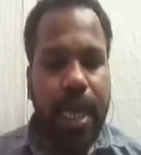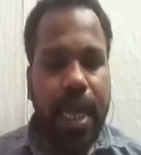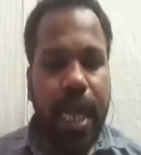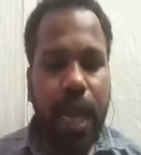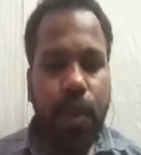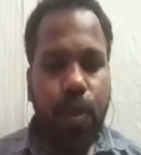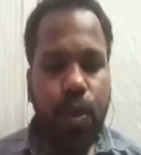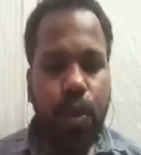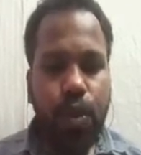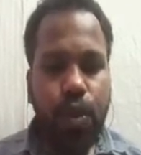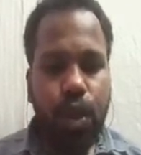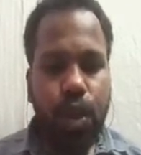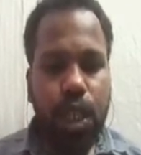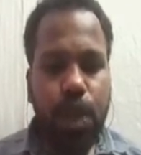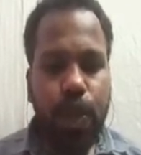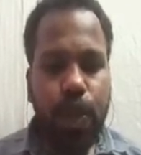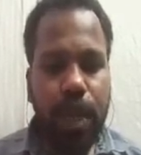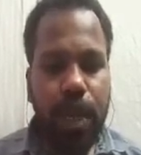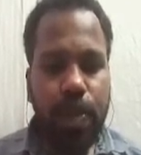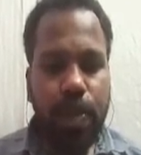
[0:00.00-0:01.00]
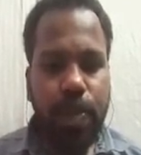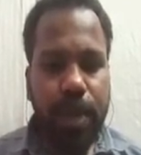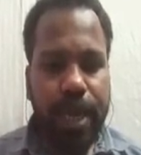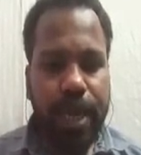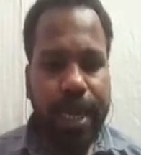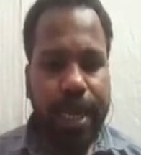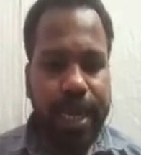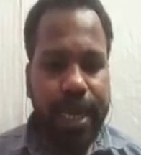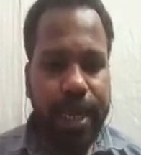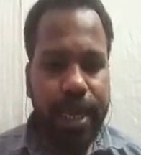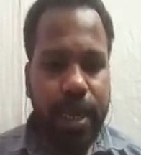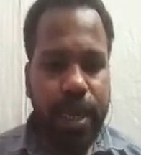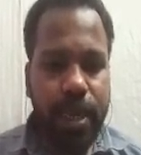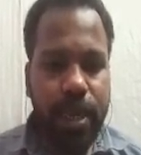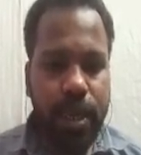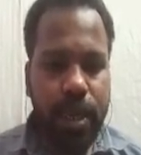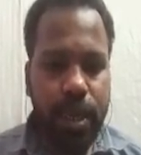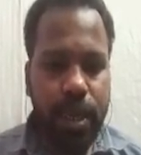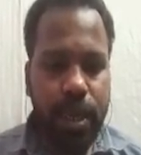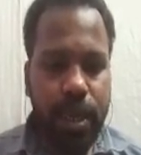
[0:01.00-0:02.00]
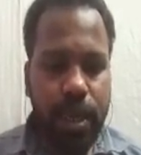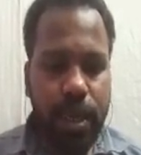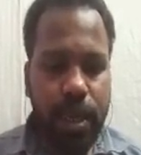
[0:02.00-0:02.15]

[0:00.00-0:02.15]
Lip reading: I want to split my data